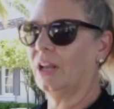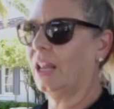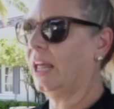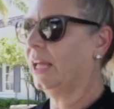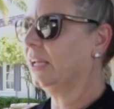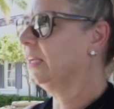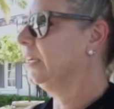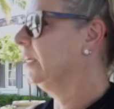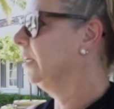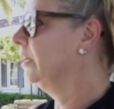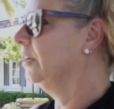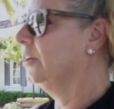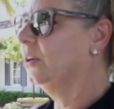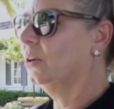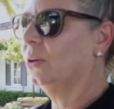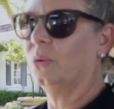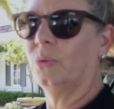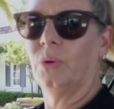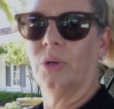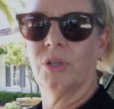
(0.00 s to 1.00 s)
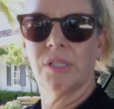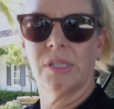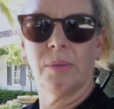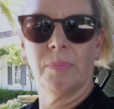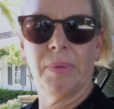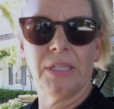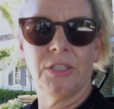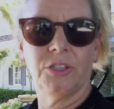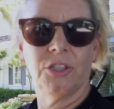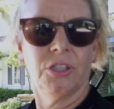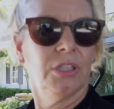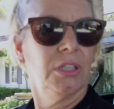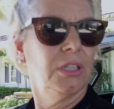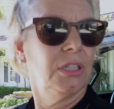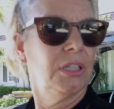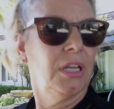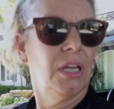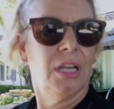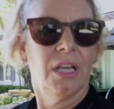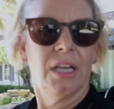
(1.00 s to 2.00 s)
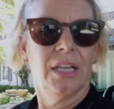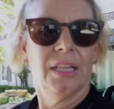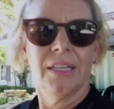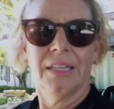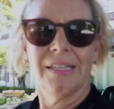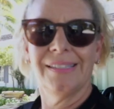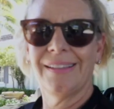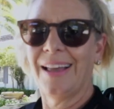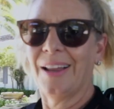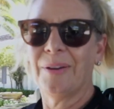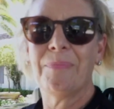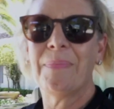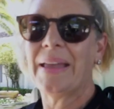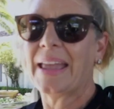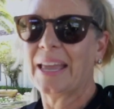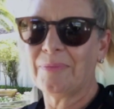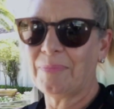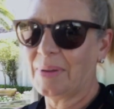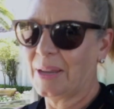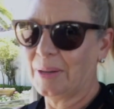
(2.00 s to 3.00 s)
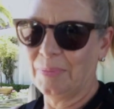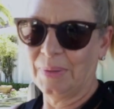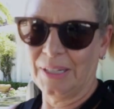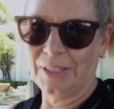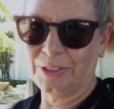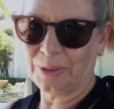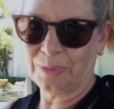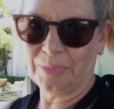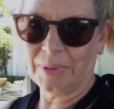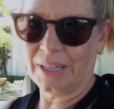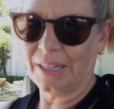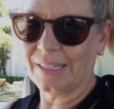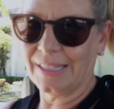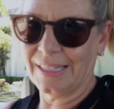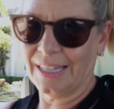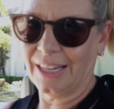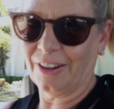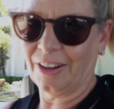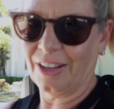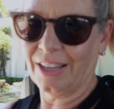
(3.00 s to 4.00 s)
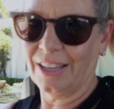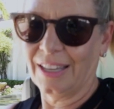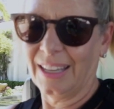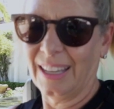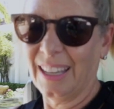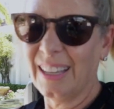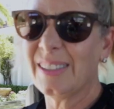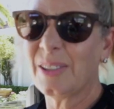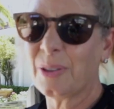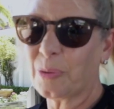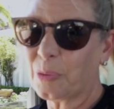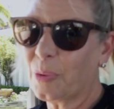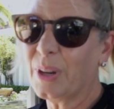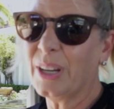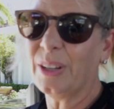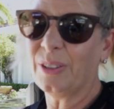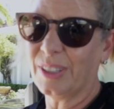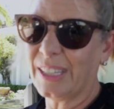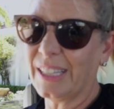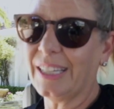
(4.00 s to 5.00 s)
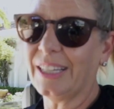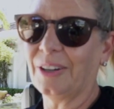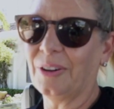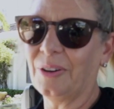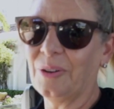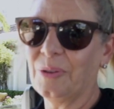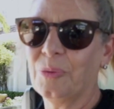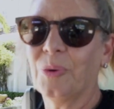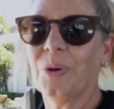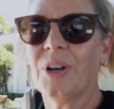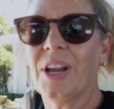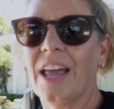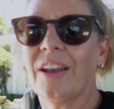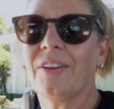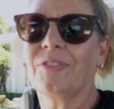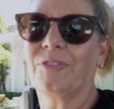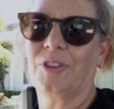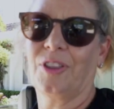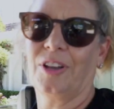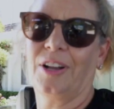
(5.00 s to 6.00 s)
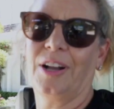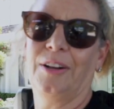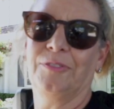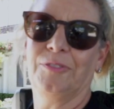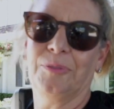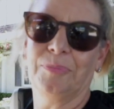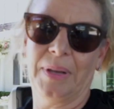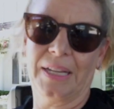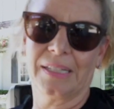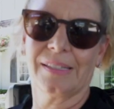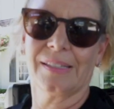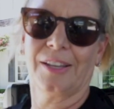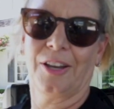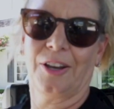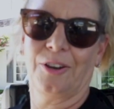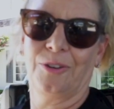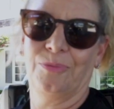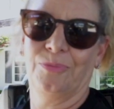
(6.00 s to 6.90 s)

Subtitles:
like, where's the beach? It's not a man-made beach at Mediterra. It's the real deal. We're headed for the Gulf of Mexico.